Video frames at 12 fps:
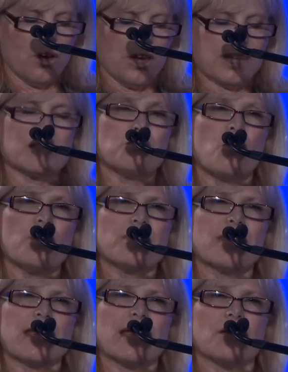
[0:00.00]
It's more
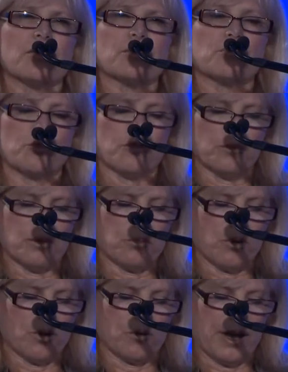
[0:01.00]
than a health improvement
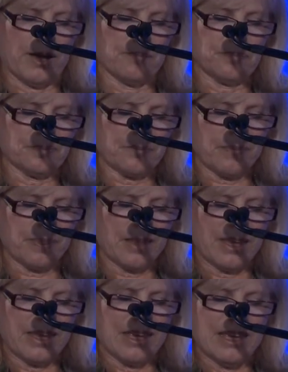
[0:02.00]
program.
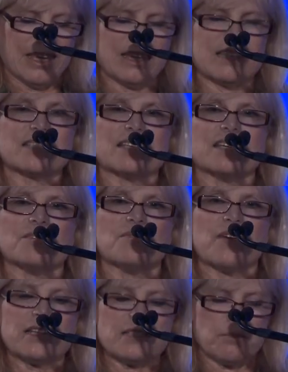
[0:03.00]
It is an
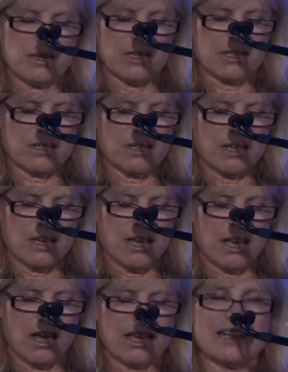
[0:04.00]
investment
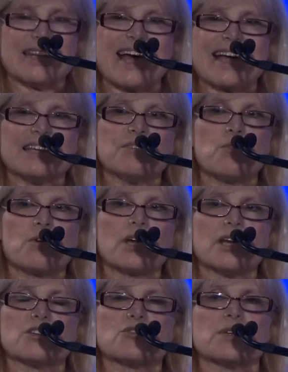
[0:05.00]
in 94
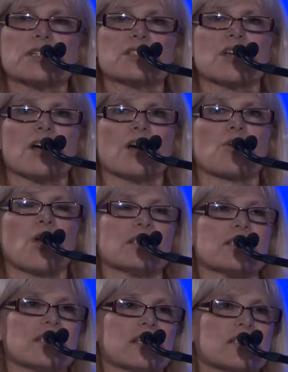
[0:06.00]
countries
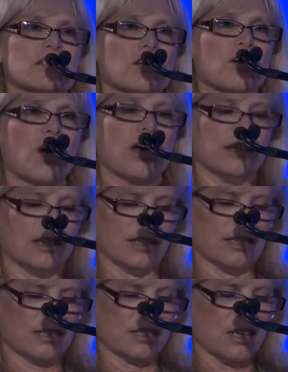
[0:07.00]
across six
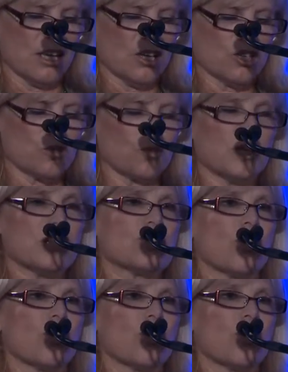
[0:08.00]
continents to reach